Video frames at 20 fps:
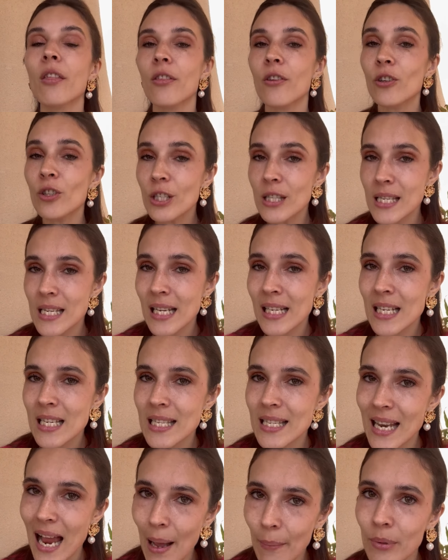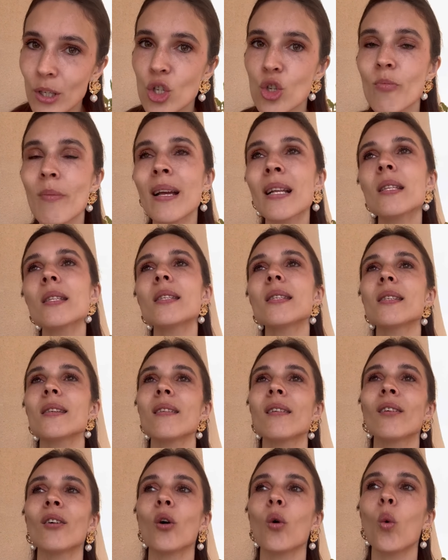13 establishments
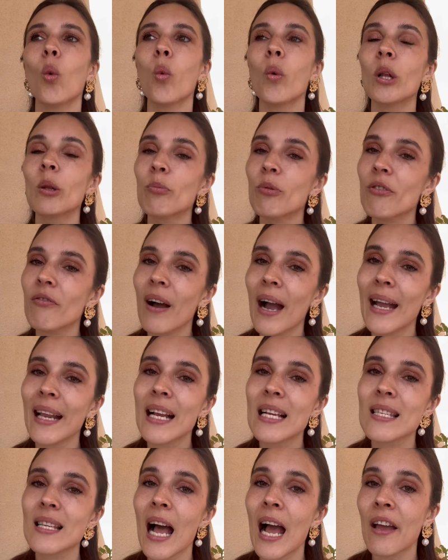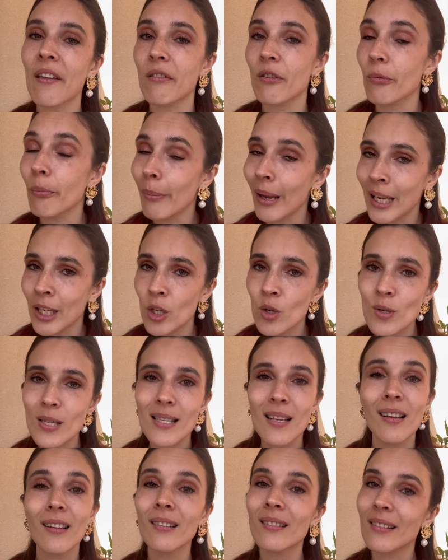will provide us either
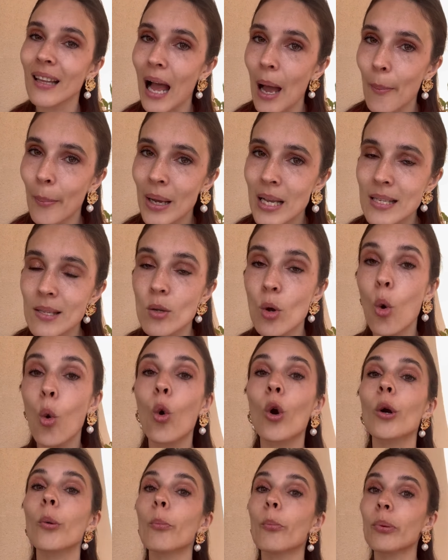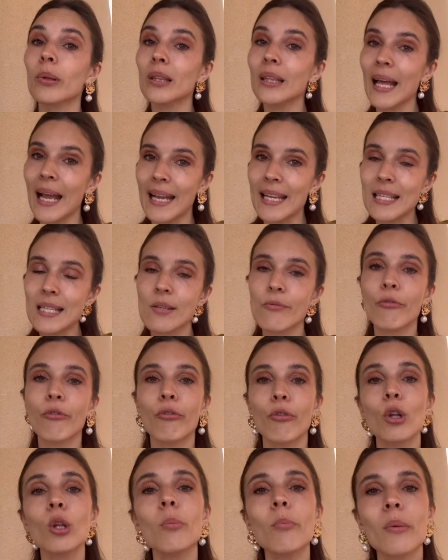menus, tapas, or plates,
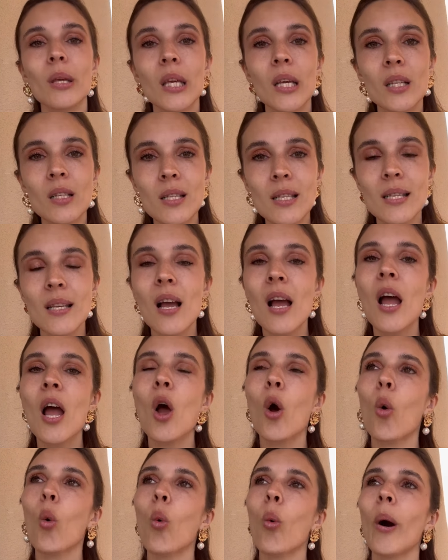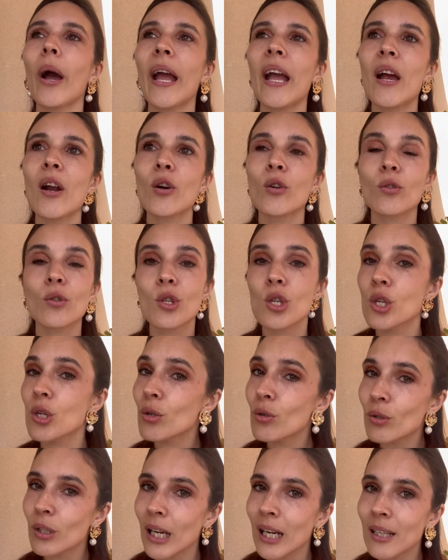full meals, where
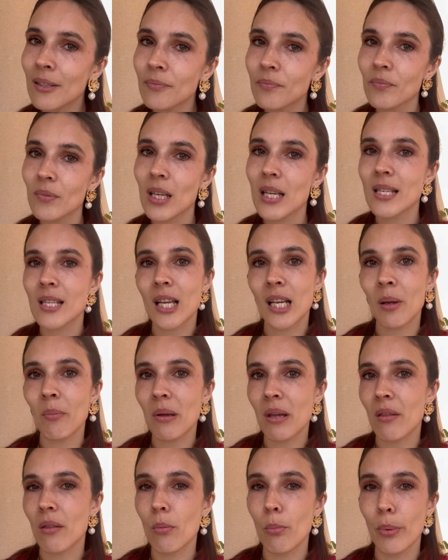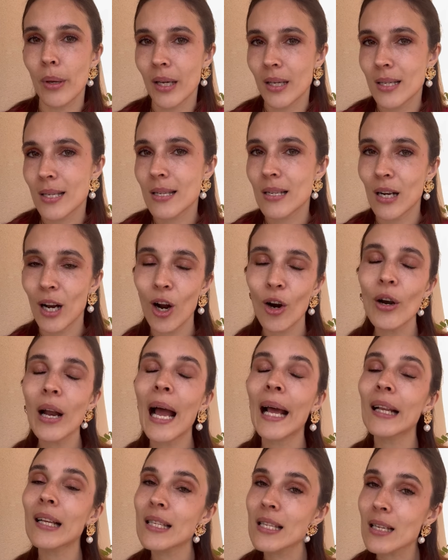tuna is going to be the big star,
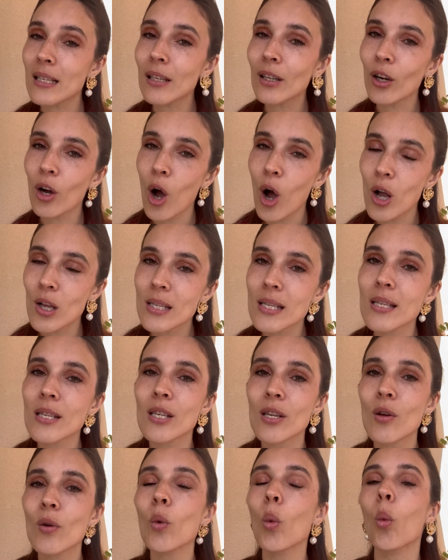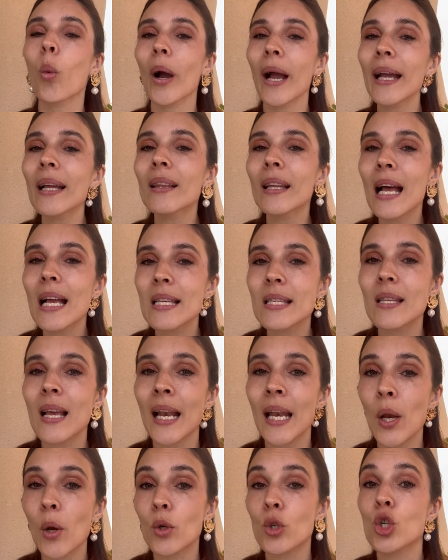and it's going to cost you way less
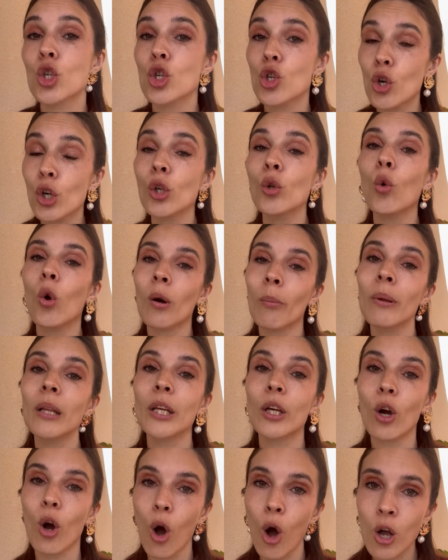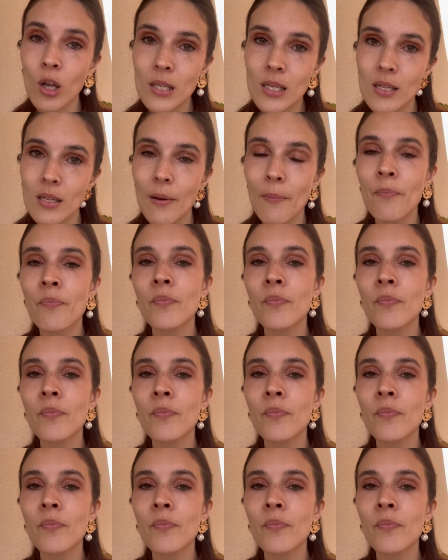than it should normally cost